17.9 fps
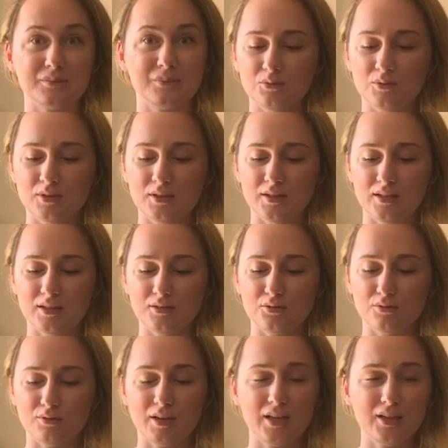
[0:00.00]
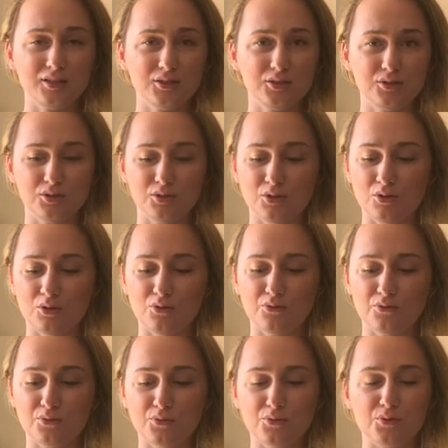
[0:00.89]
where they're trying to go
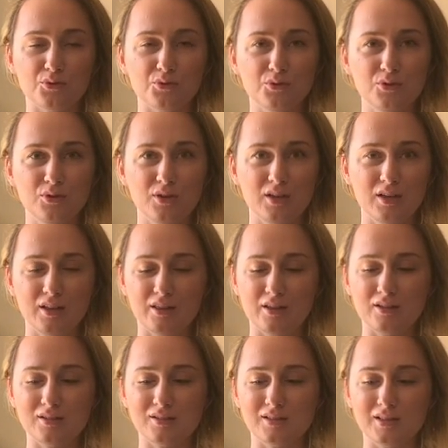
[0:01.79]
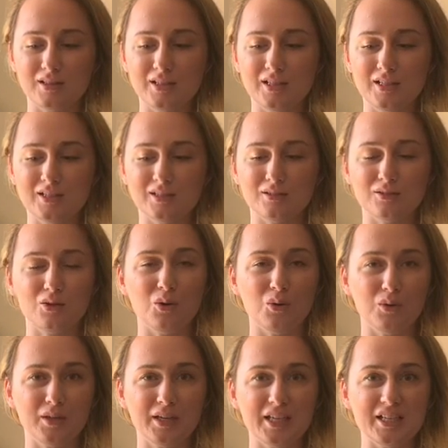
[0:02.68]
through this little
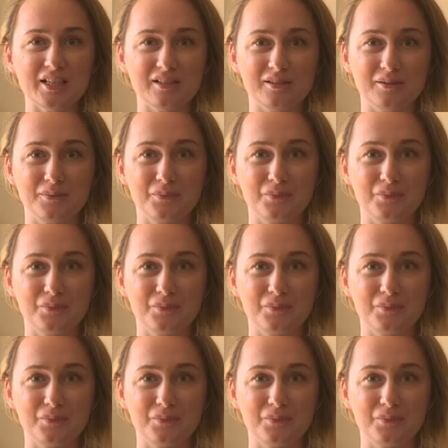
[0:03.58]
hole here.